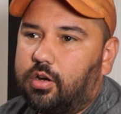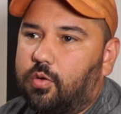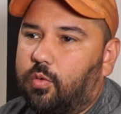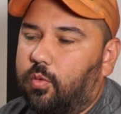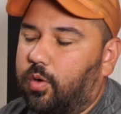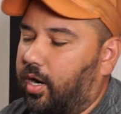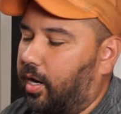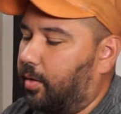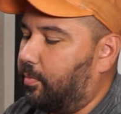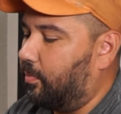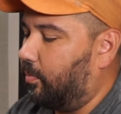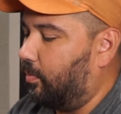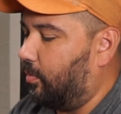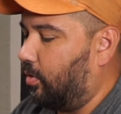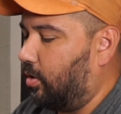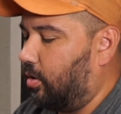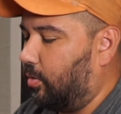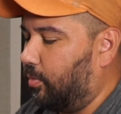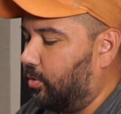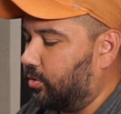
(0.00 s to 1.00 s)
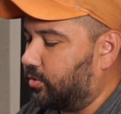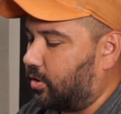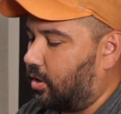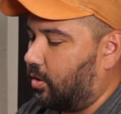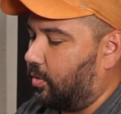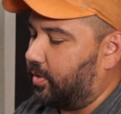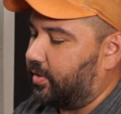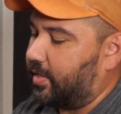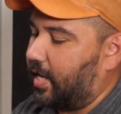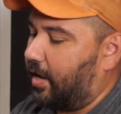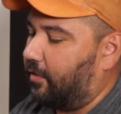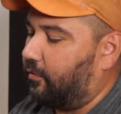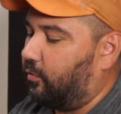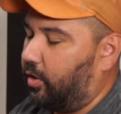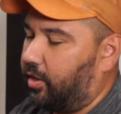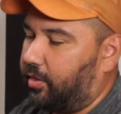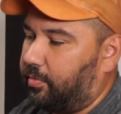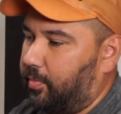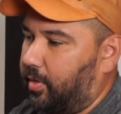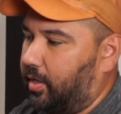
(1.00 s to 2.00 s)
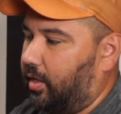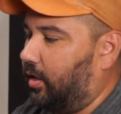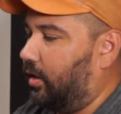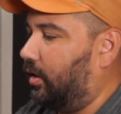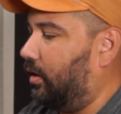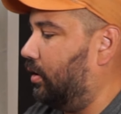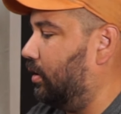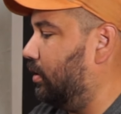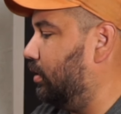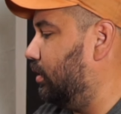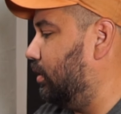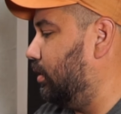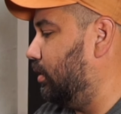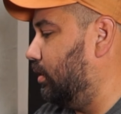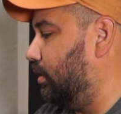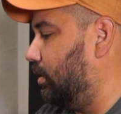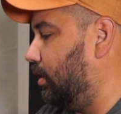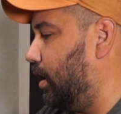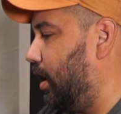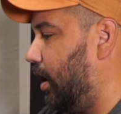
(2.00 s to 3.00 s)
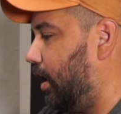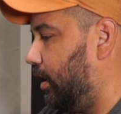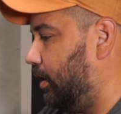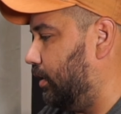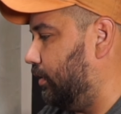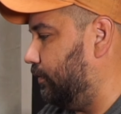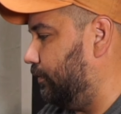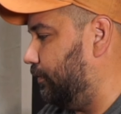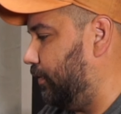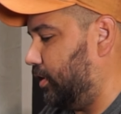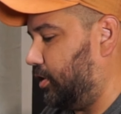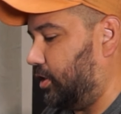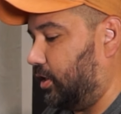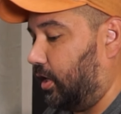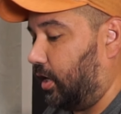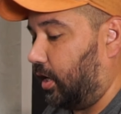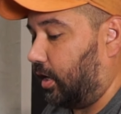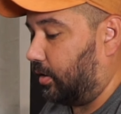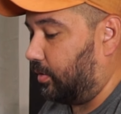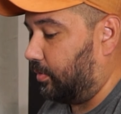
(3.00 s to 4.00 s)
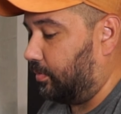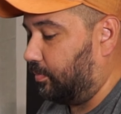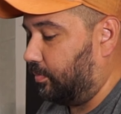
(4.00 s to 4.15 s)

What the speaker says: what I almost always have with me kind of fishing kit.